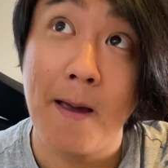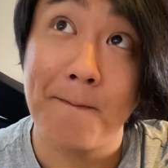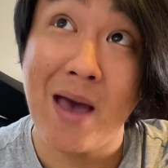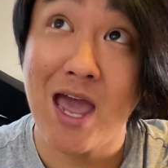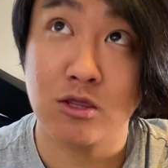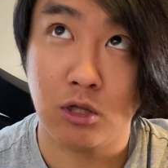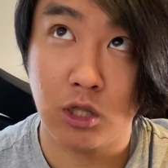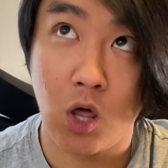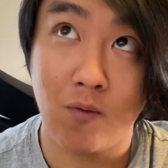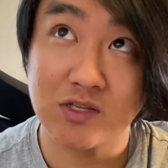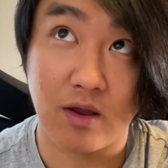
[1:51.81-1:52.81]
paying the
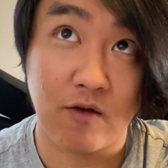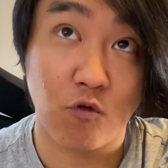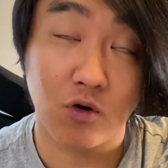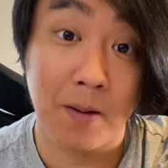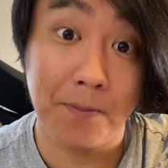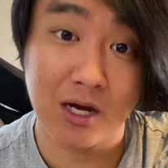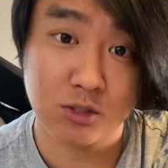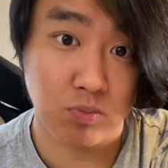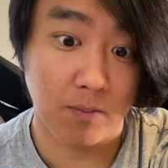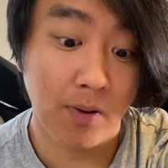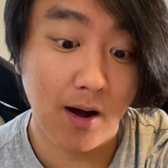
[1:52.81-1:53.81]
low, it's like $40
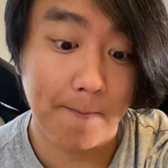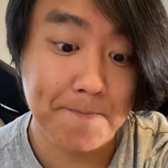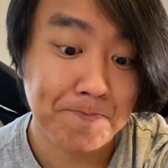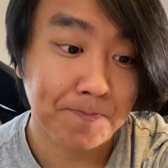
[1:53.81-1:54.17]
per pup